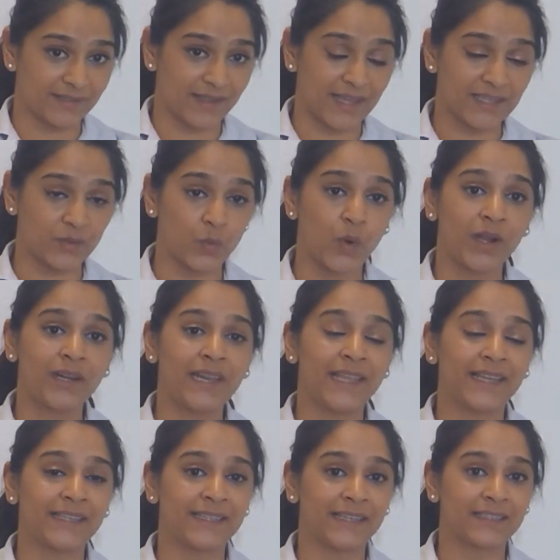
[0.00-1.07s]
as
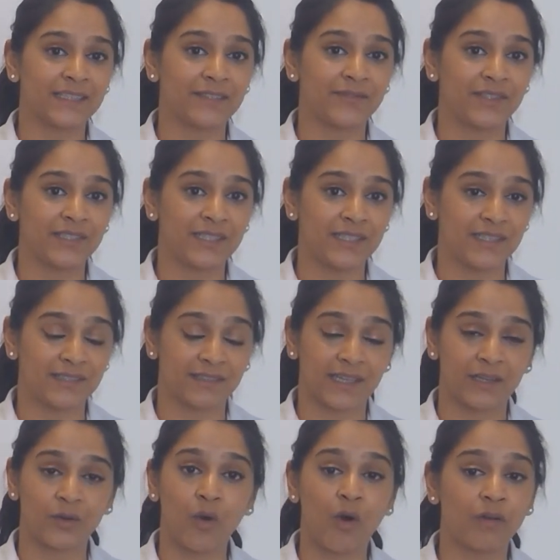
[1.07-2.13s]
one-legged activities
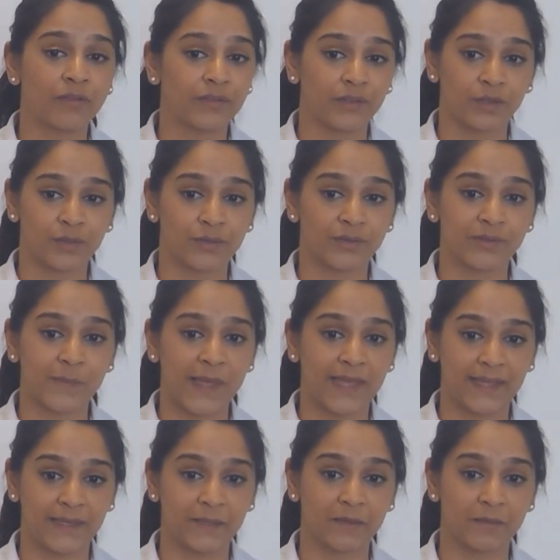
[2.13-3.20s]
can often cause
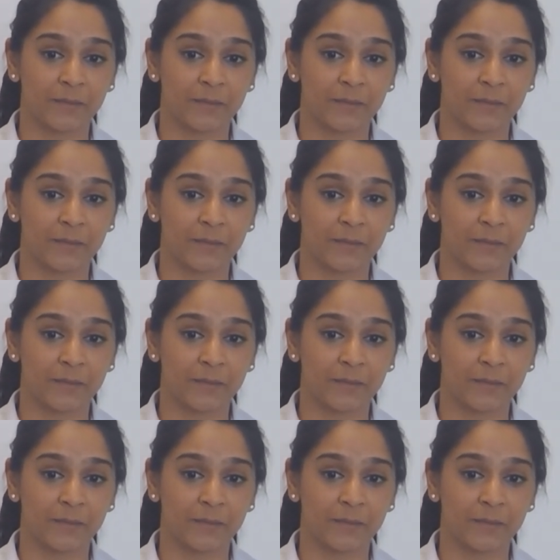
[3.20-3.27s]
pain.